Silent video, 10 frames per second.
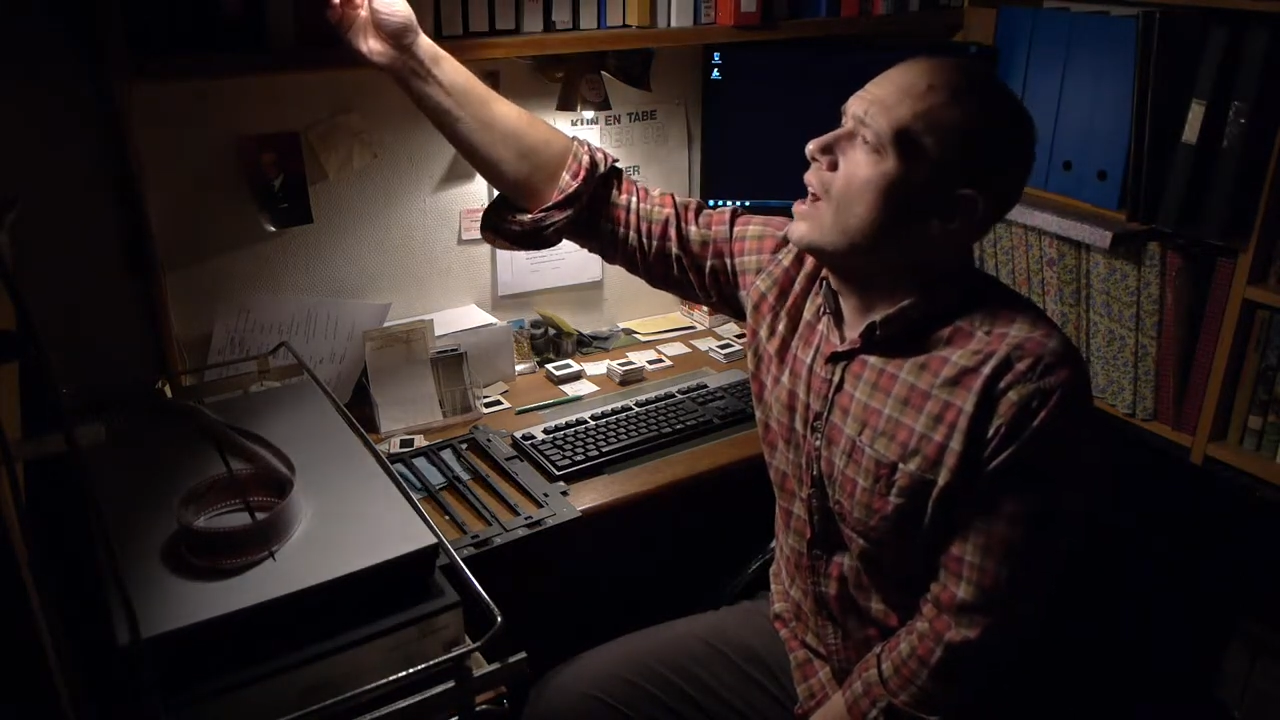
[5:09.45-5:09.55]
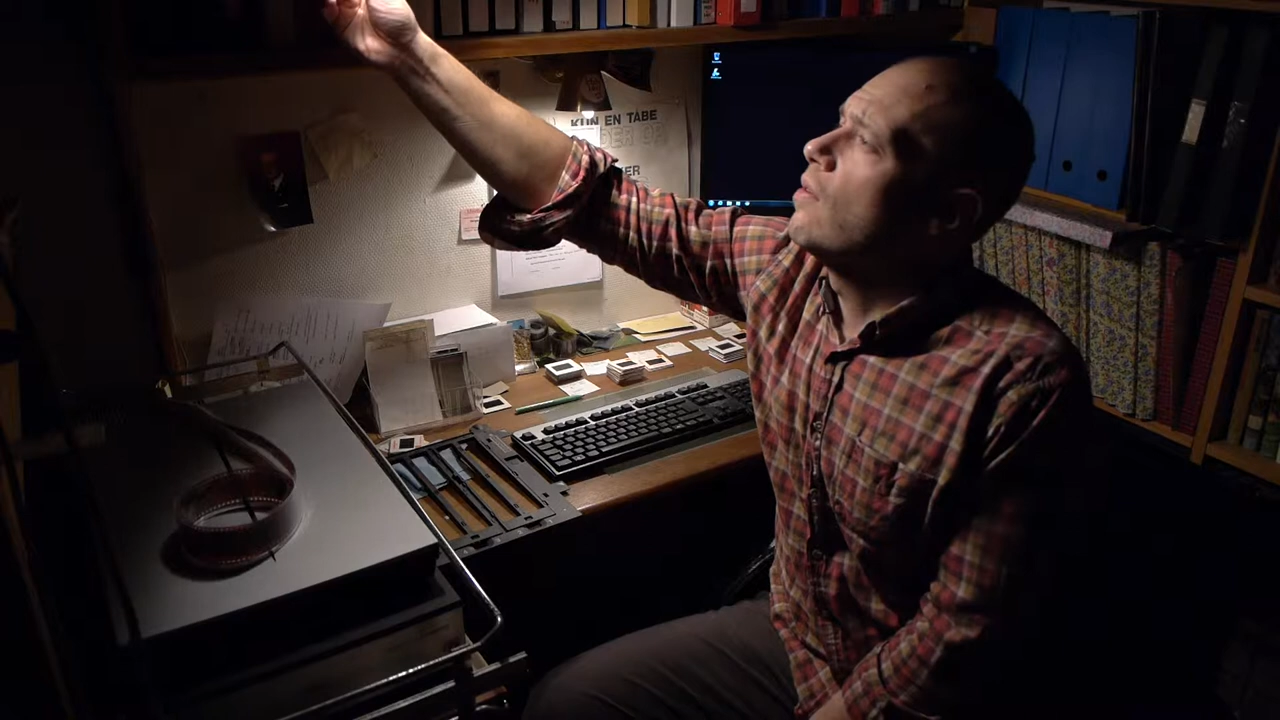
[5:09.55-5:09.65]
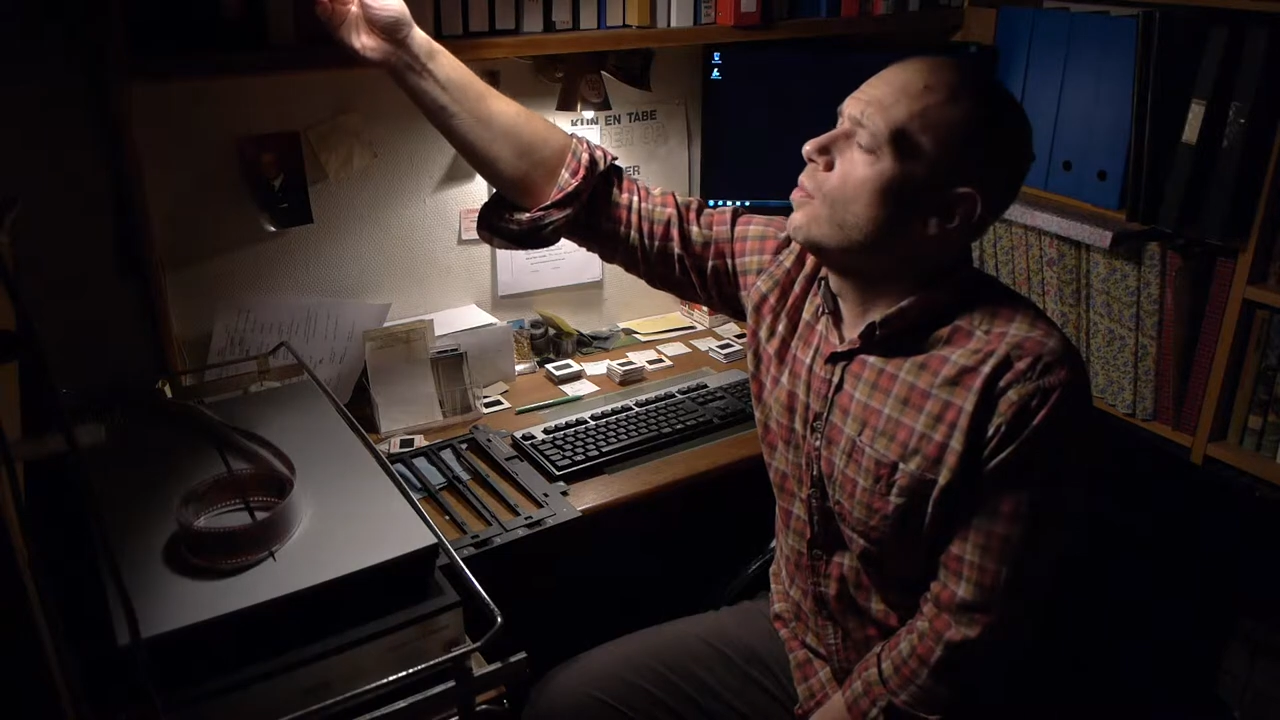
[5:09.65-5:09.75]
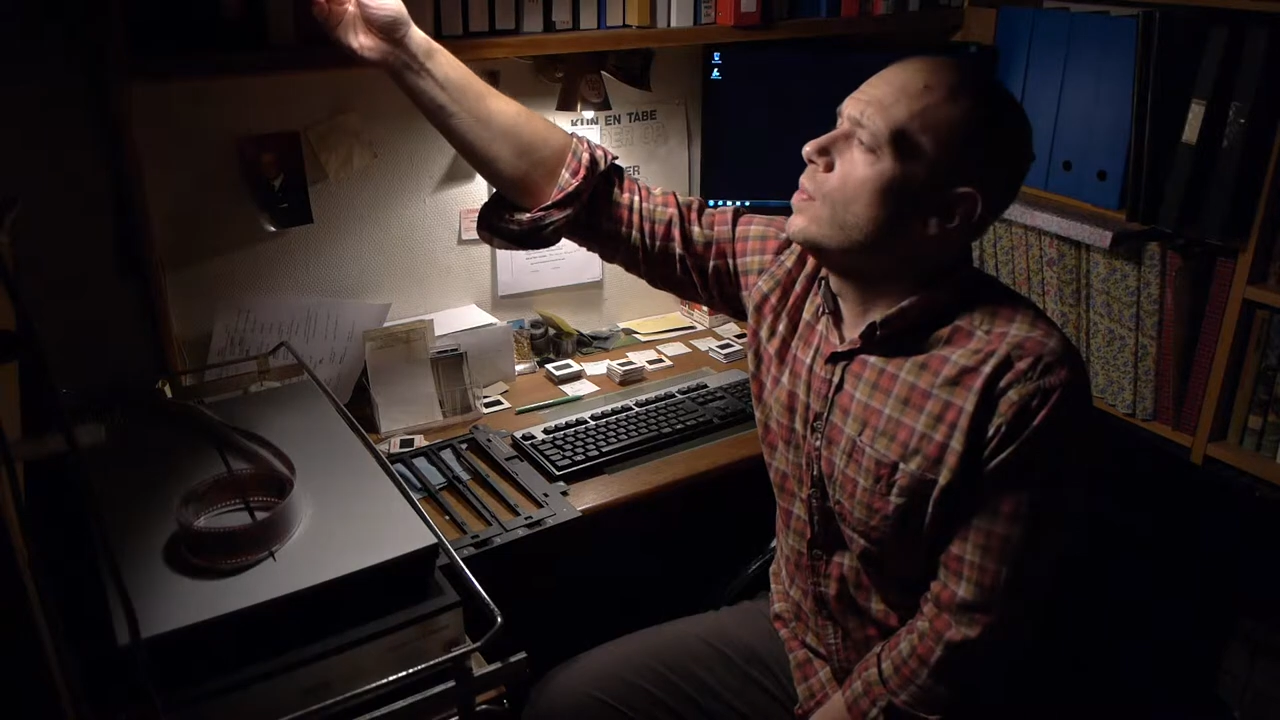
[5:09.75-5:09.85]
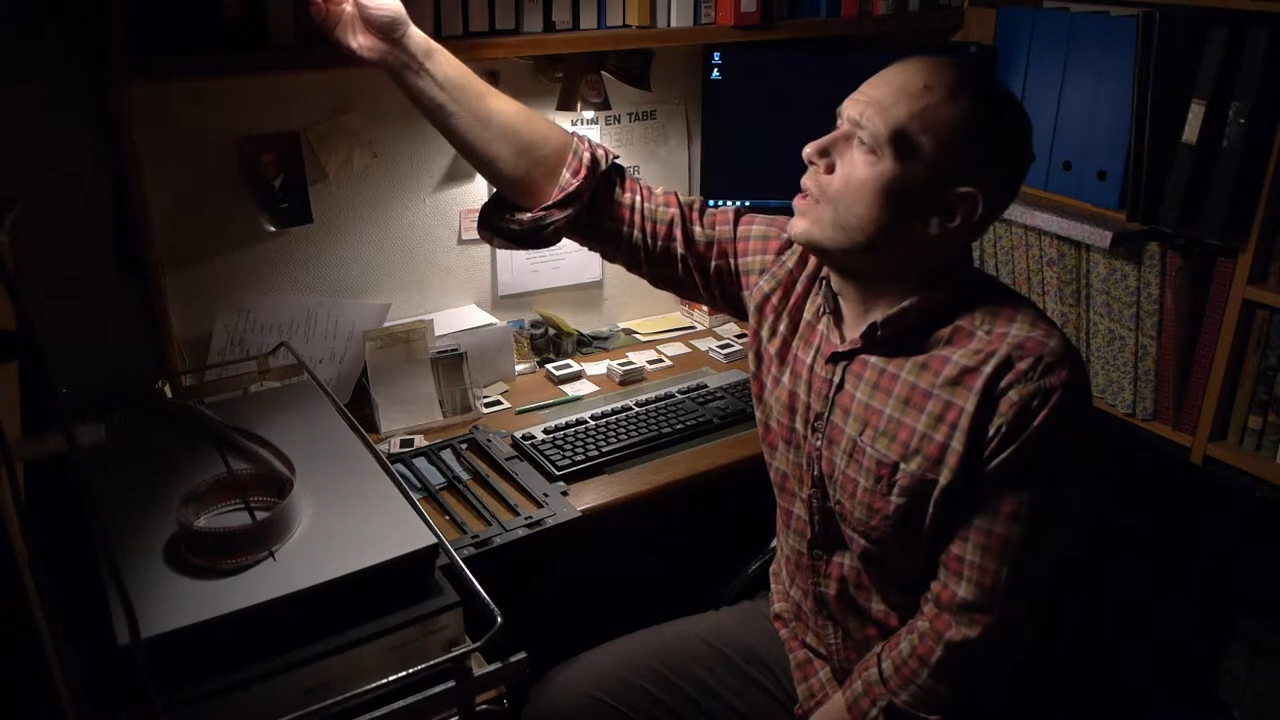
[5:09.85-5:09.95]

I will be